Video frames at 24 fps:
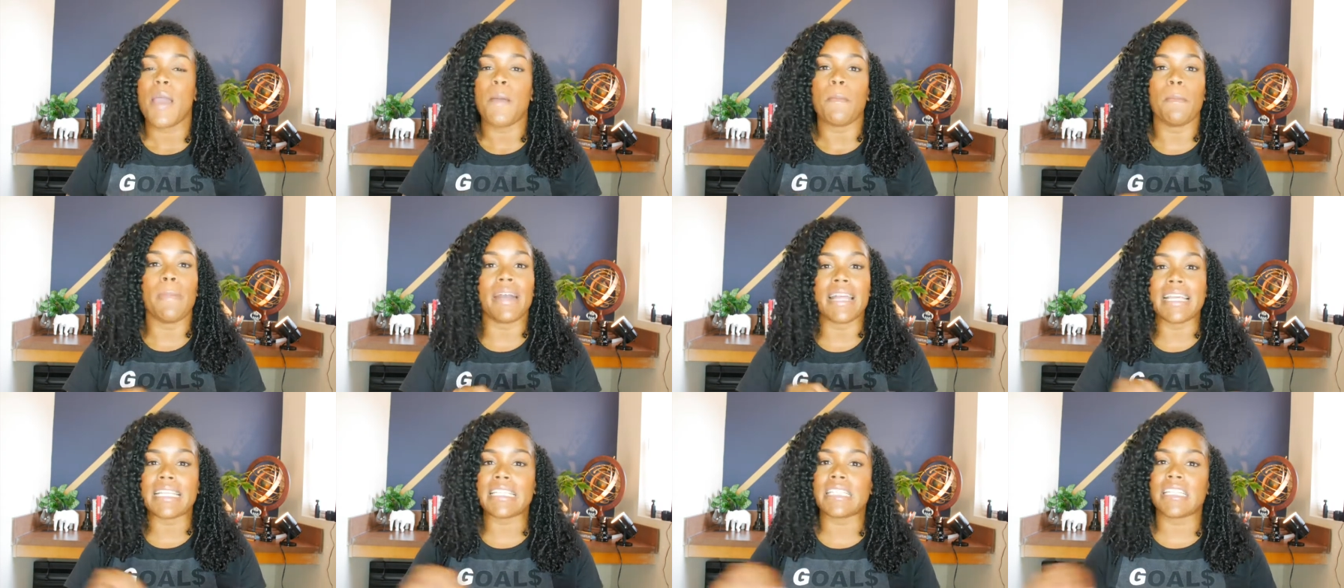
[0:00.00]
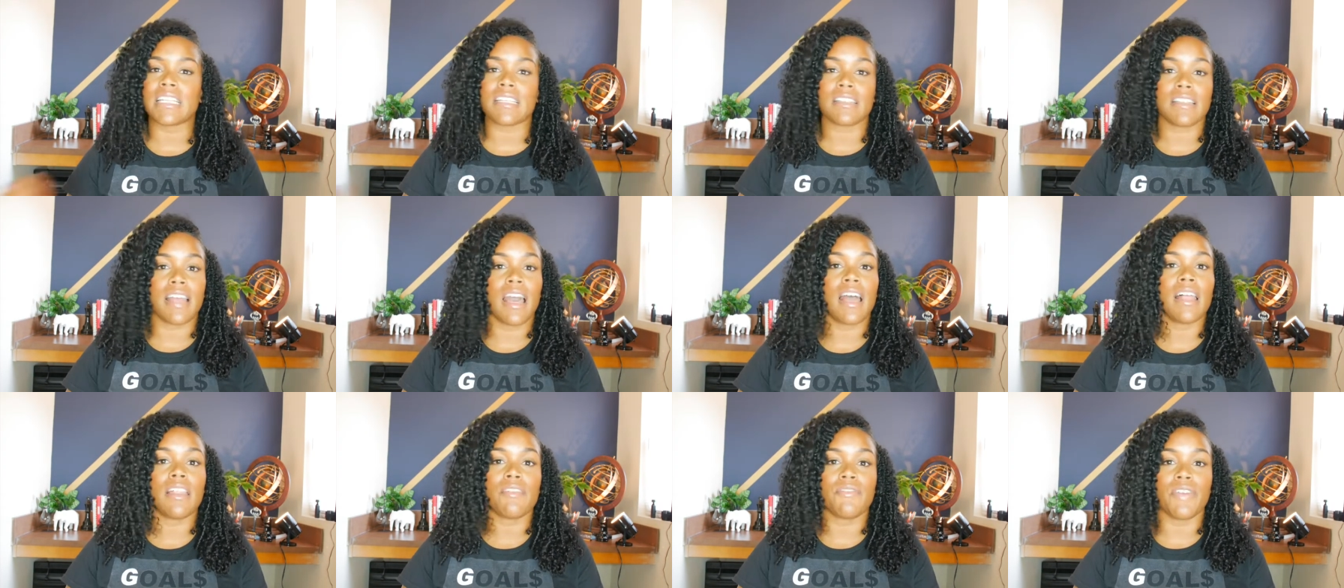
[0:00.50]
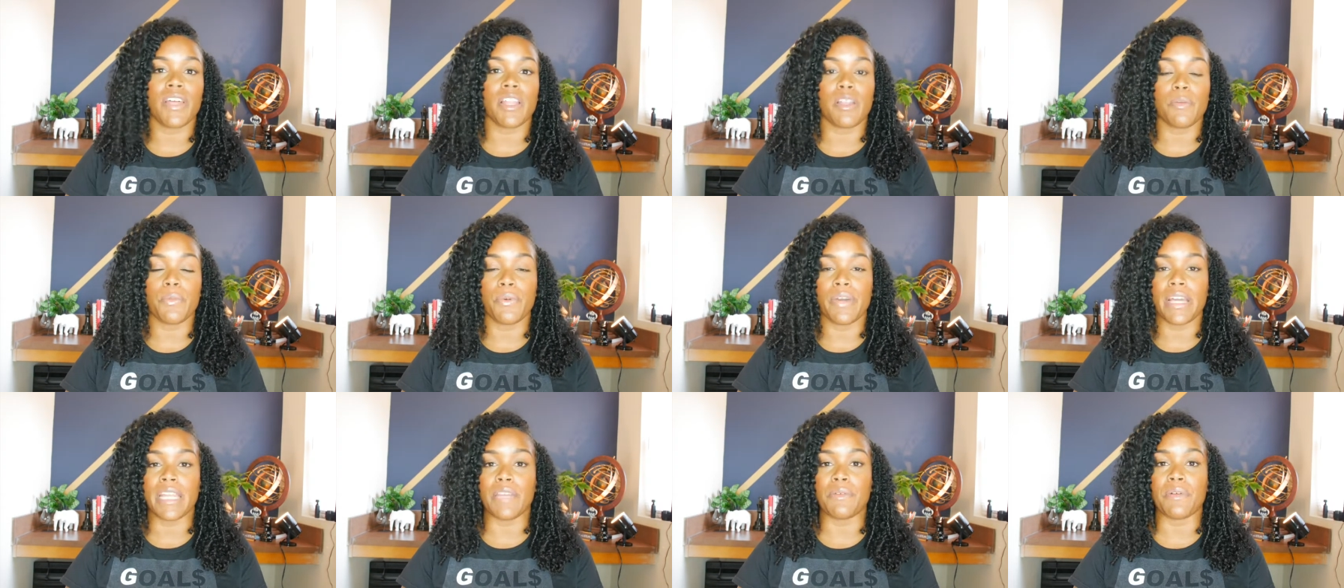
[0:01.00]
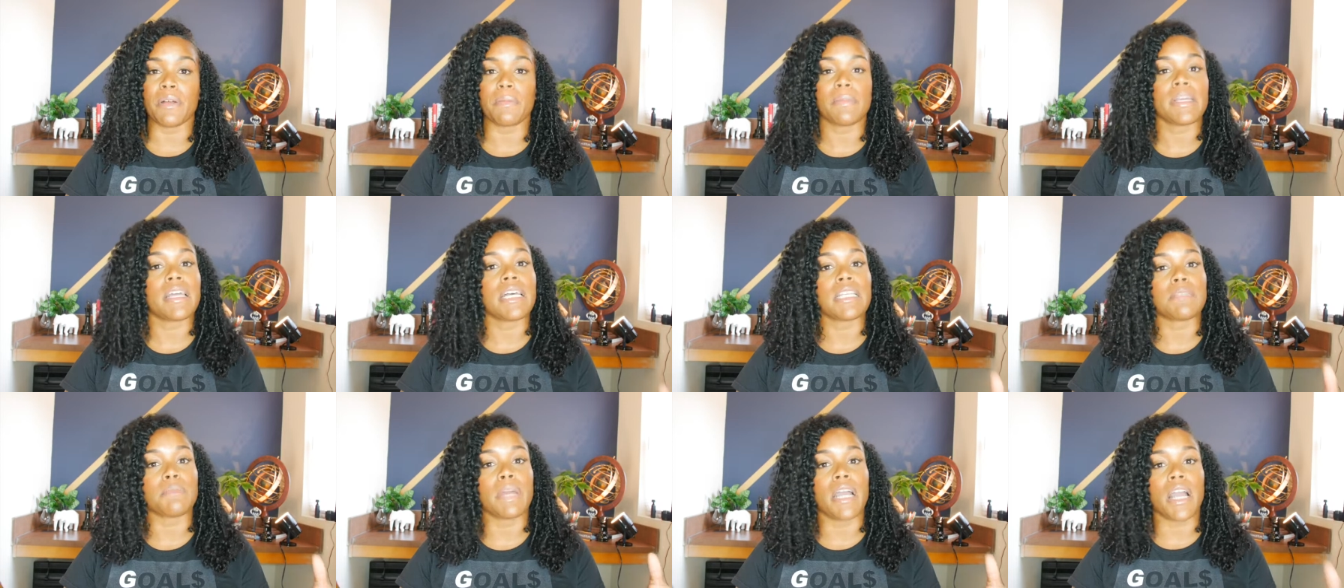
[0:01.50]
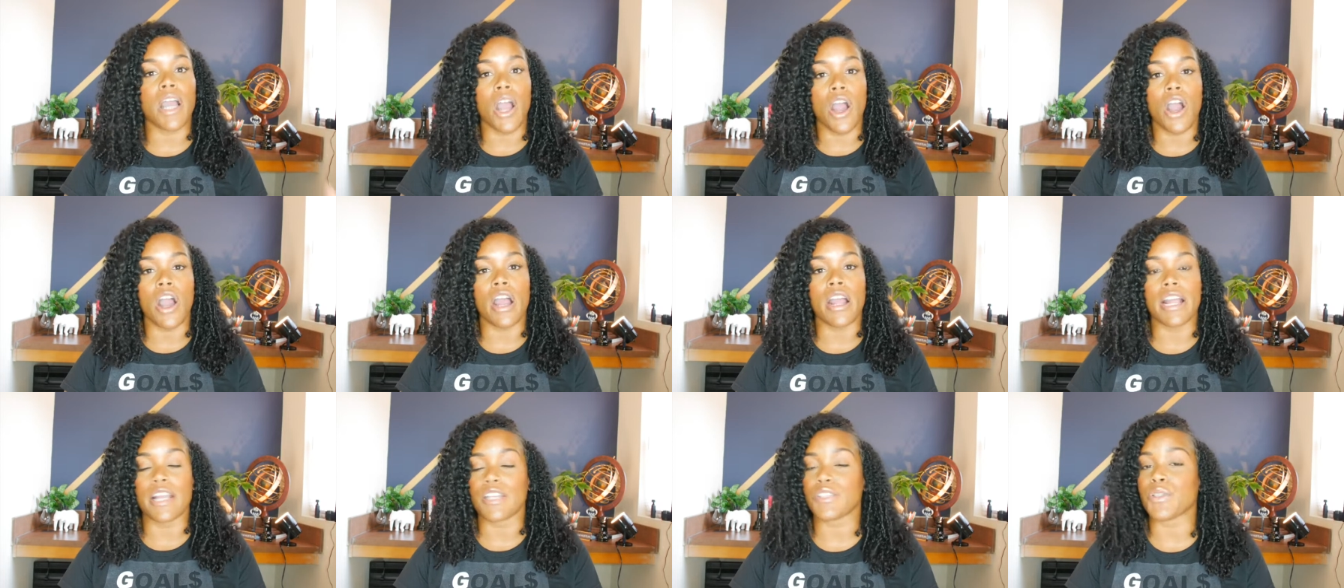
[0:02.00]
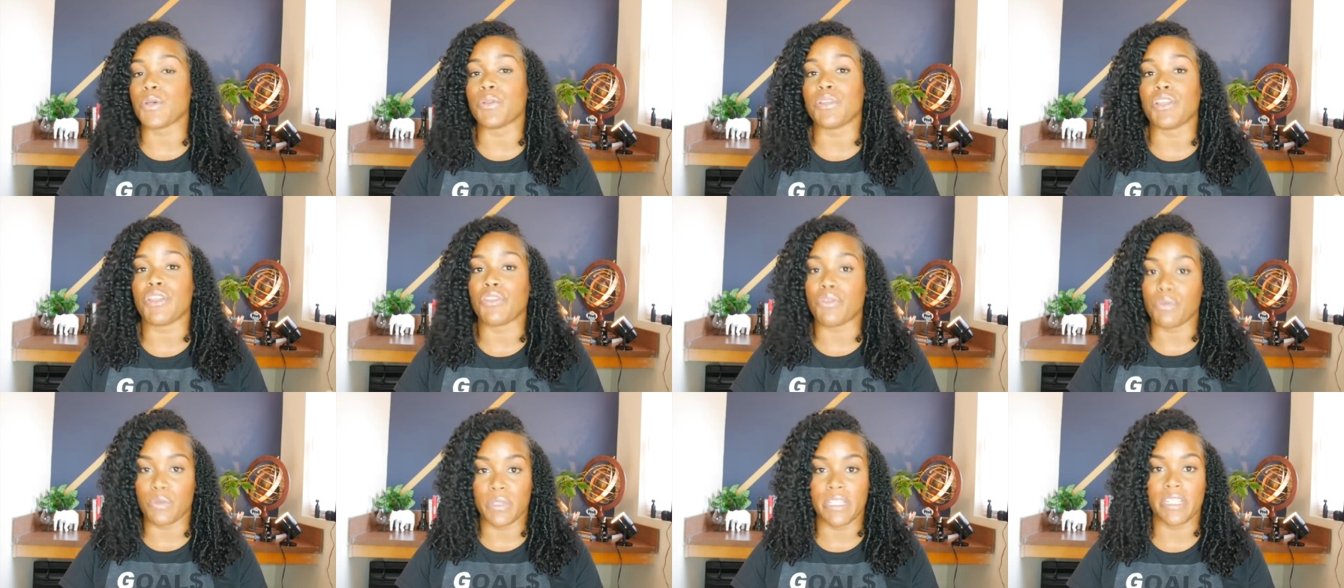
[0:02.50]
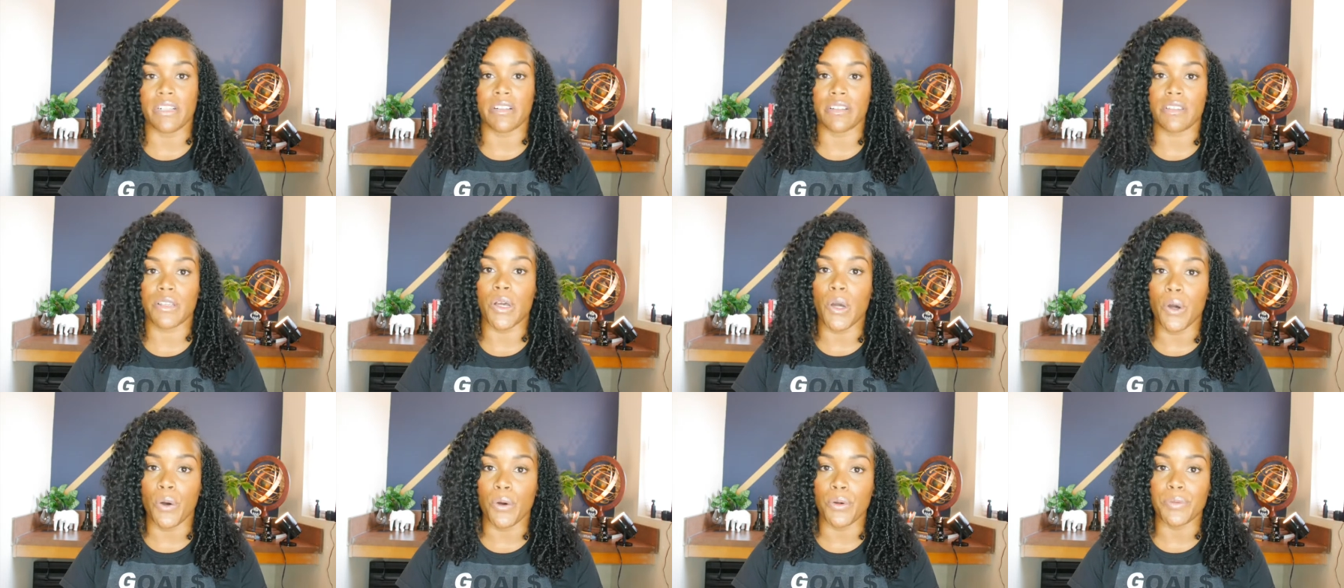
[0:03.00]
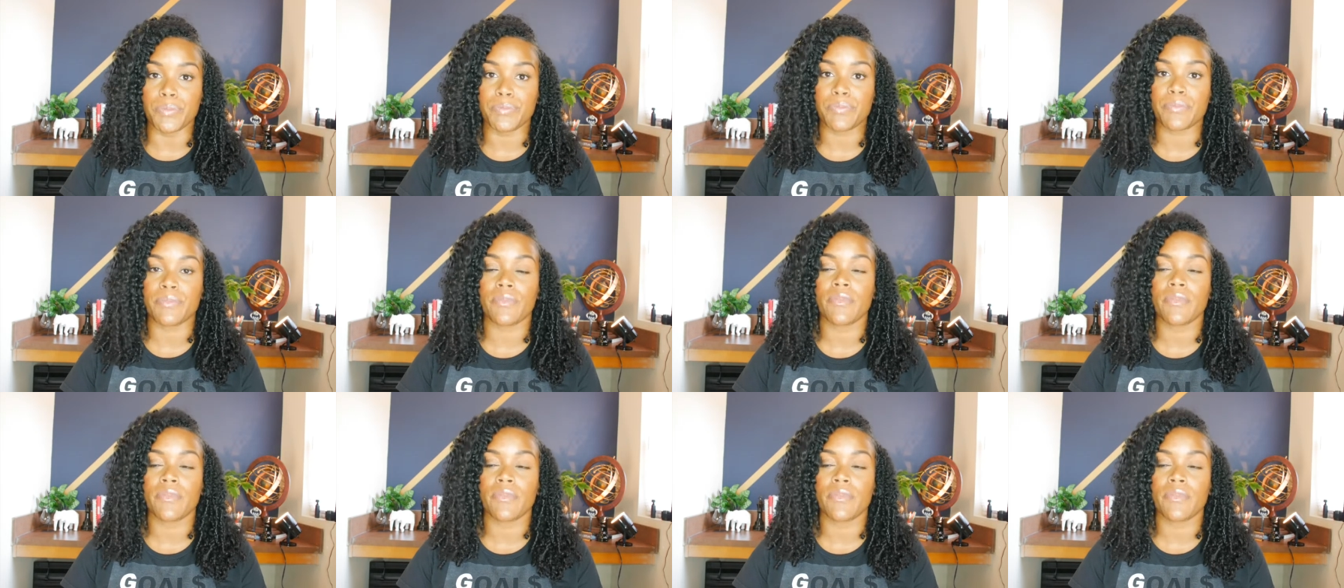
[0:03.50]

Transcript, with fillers: but it's just not available anywhere because my car is only three years old.